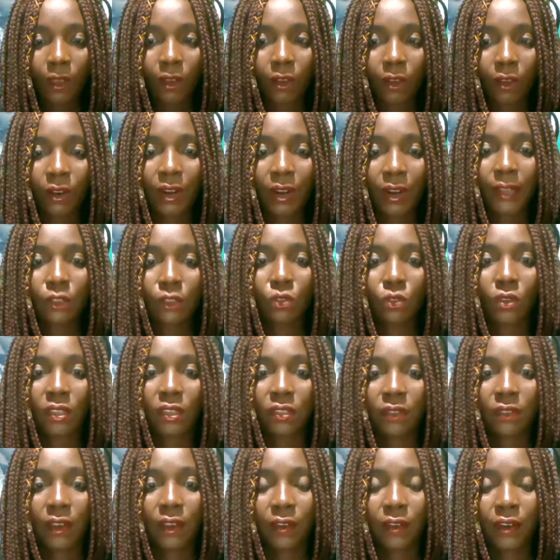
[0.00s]
All right, so
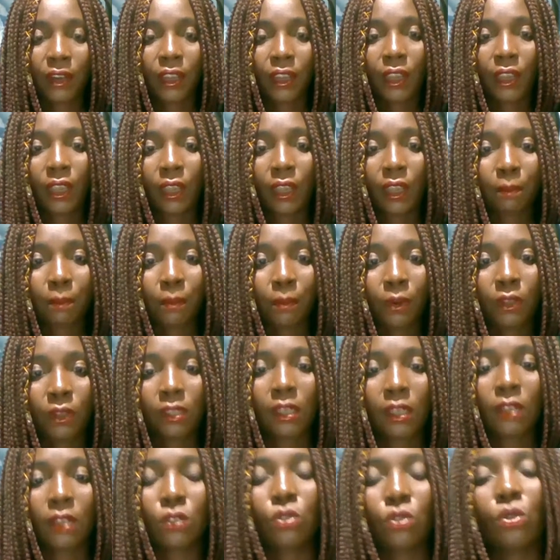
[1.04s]
it's very
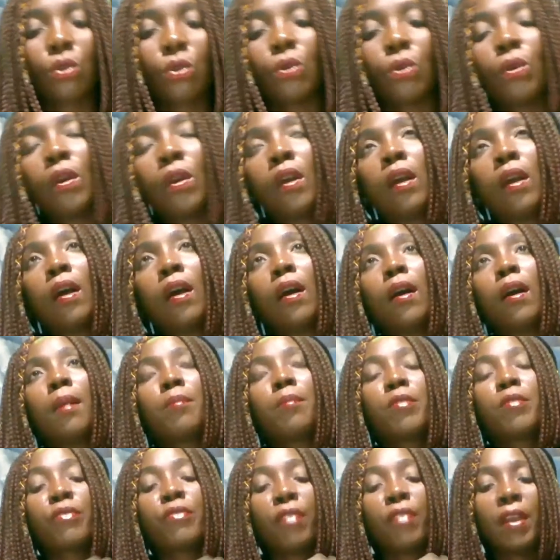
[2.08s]
important. So
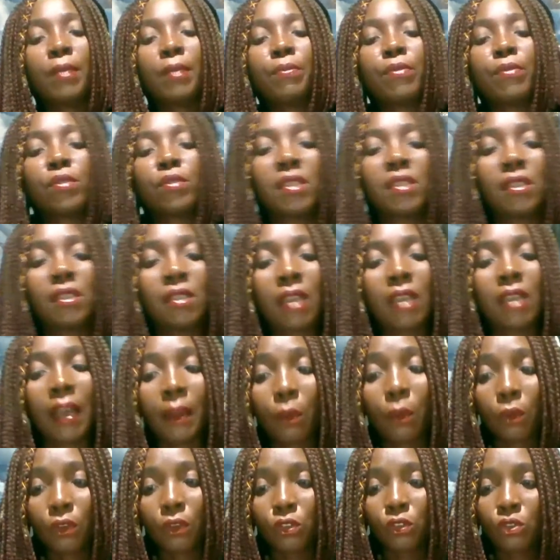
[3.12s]
before I proceed,
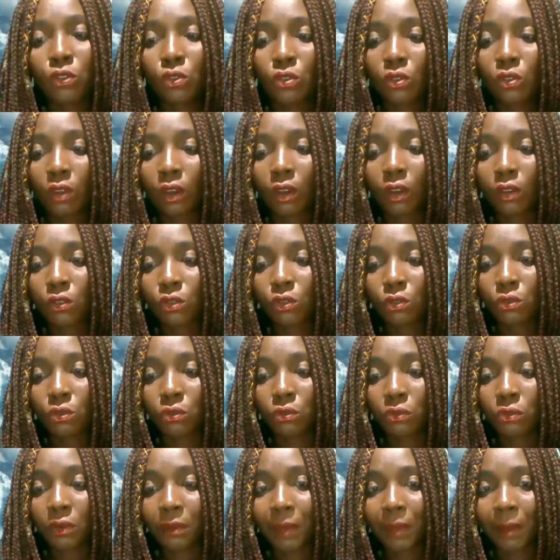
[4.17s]
I want us
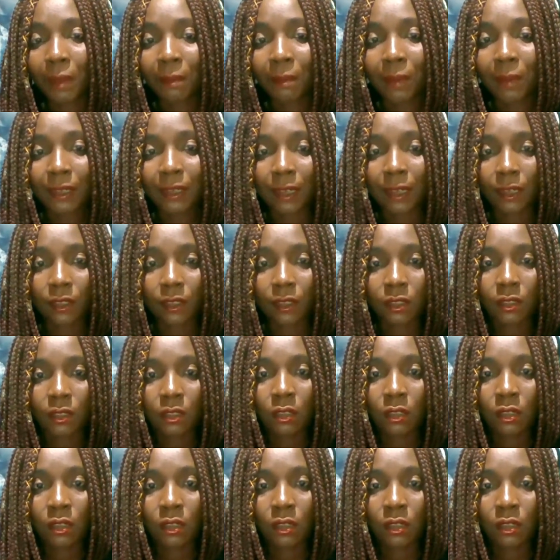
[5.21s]
to remember that